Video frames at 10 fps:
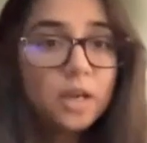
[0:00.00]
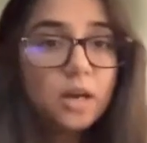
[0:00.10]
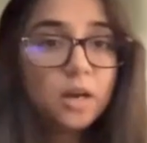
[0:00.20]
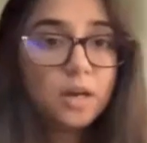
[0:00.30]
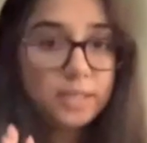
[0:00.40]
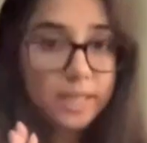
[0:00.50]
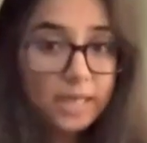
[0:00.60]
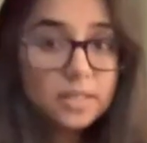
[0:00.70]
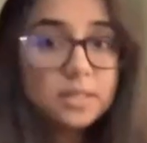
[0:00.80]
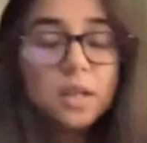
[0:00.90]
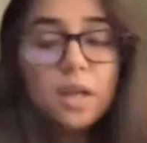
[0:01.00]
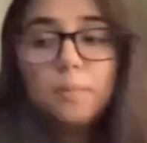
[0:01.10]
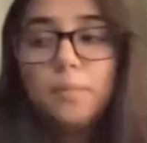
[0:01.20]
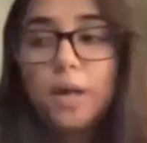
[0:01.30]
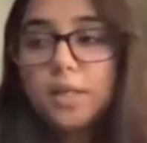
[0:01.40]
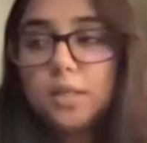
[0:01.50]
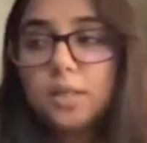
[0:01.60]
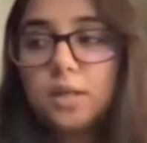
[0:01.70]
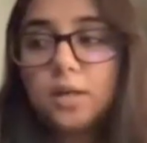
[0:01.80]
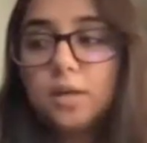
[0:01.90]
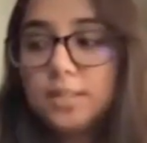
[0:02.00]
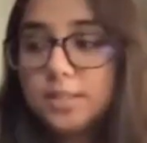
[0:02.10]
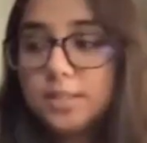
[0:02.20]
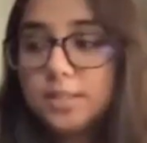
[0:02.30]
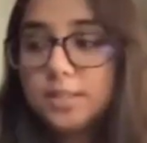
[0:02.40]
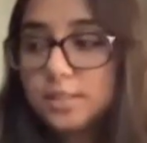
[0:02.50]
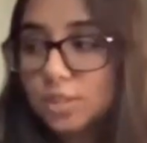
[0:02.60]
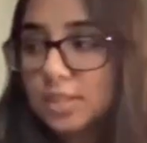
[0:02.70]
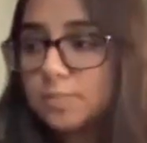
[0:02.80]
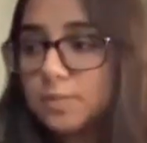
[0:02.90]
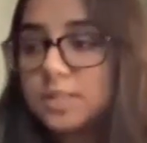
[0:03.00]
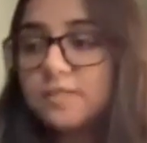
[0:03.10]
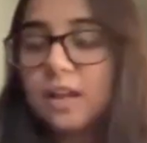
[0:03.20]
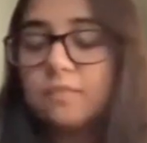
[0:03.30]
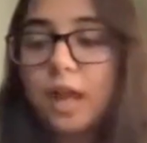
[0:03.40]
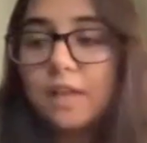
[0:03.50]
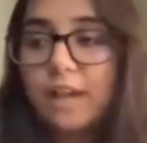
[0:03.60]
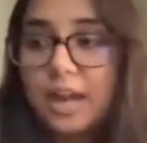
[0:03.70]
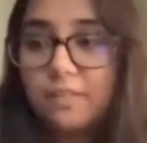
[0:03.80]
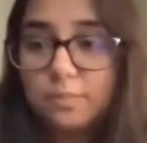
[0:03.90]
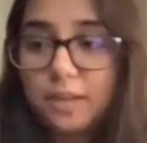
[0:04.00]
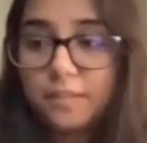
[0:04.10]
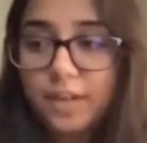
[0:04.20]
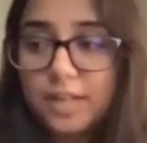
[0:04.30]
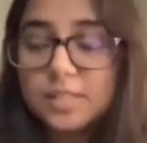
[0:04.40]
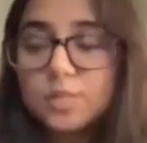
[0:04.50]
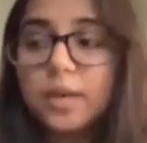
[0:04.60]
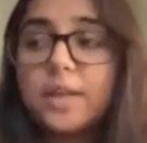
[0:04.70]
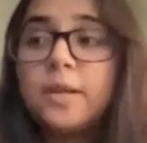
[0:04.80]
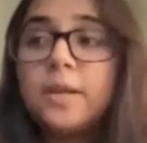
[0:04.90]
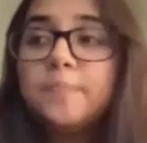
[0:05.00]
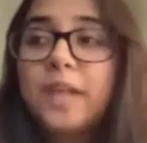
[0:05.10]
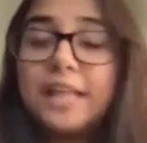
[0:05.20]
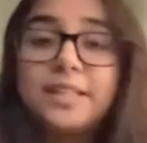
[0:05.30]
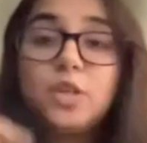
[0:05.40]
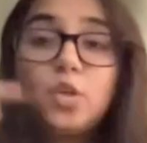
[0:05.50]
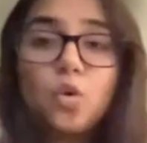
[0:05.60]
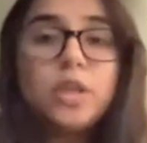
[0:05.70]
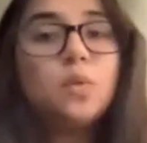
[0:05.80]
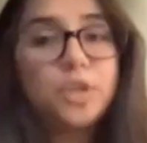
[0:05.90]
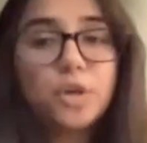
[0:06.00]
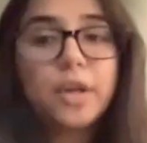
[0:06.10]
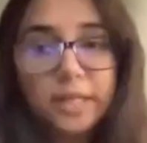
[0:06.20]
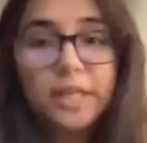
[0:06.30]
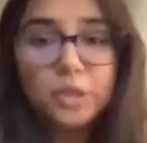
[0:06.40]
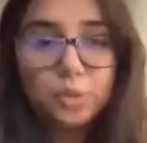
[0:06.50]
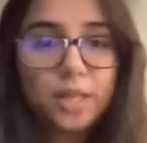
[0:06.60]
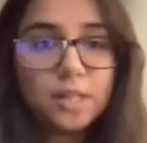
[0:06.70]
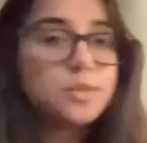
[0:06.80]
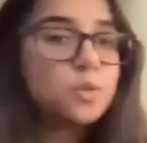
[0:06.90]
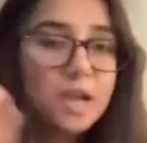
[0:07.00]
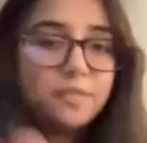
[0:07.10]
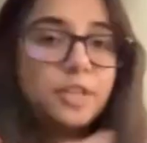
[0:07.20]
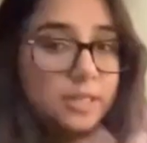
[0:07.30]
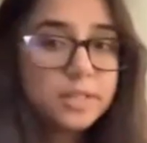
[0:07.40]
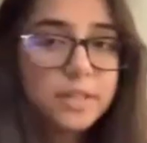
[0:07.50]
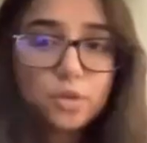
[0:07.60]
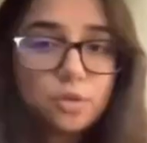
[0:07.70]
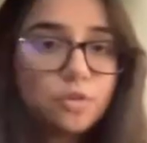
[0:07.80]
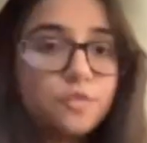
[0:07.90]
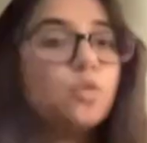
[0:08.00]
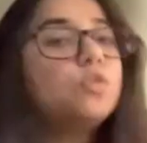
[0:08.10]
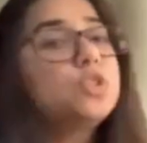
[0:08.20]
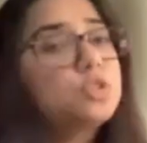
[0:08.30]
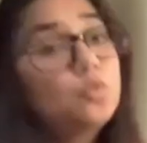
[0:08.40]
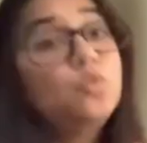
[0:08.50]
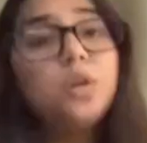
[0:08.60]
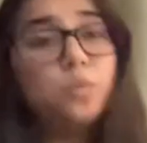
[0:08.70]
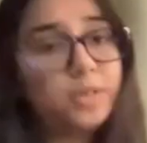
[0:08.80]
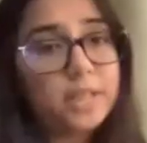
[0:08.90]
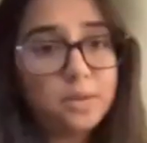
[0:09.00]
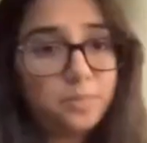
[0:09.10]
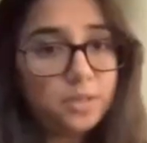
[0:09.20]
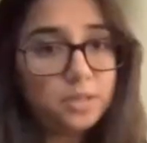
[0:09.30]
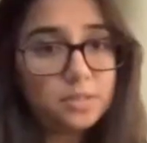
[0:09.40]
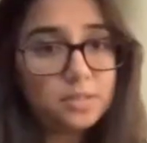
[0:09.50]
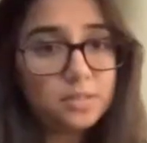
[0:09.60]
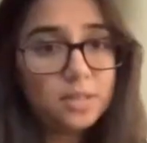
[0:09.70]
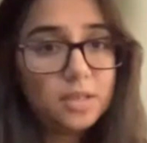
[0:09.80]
yet, but this is just experience I've had with my friends, where I think knowing what you're getting into helps. You have the internet on your phone, just Google what therapy is,